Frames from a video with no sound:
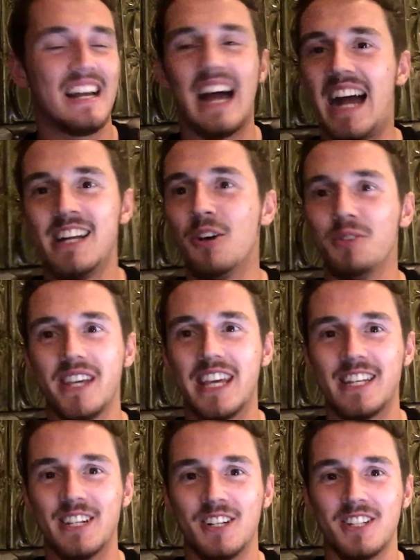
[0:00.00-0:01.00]
I don't think
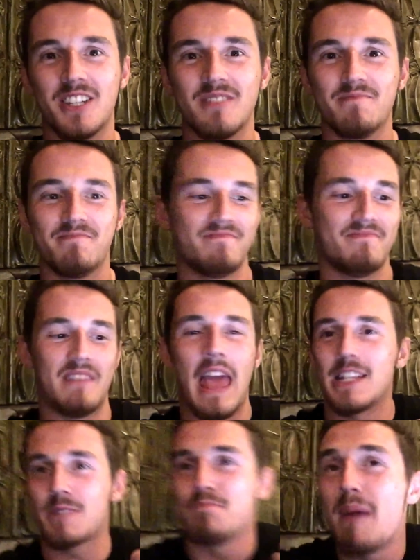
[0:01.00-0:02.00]
it does.
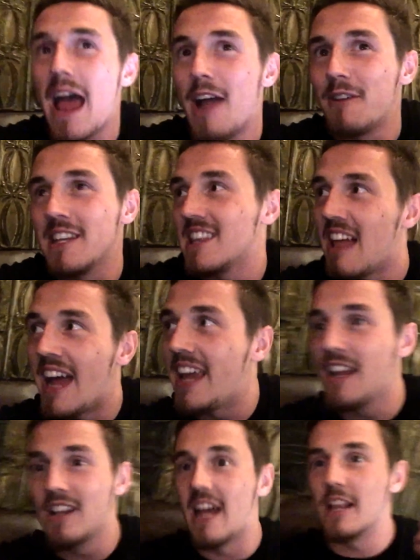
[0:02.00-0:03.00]
It's better in
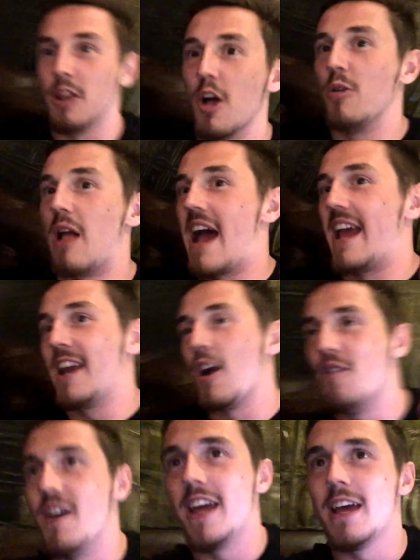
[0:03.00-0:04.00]
lighting, like low lighting
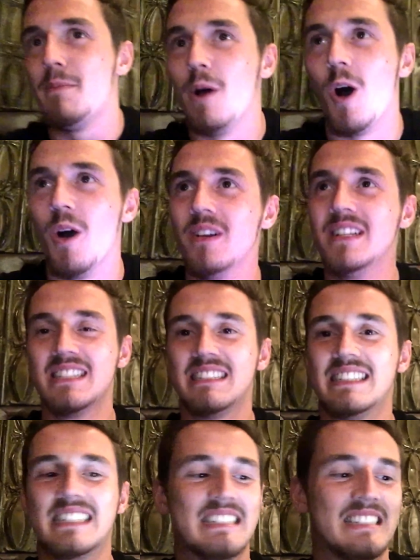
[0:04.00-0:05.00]
over here, but
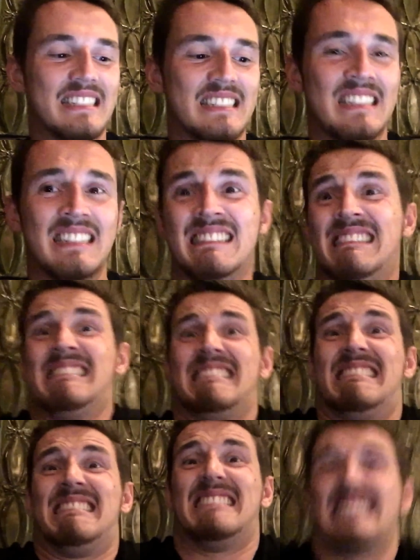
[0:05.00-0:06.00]

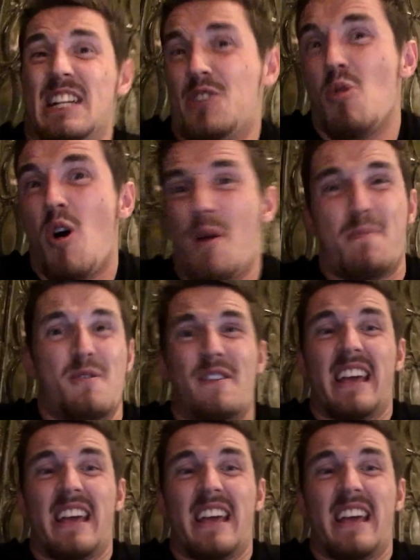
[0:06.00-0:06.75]
uh, it's waterproof, I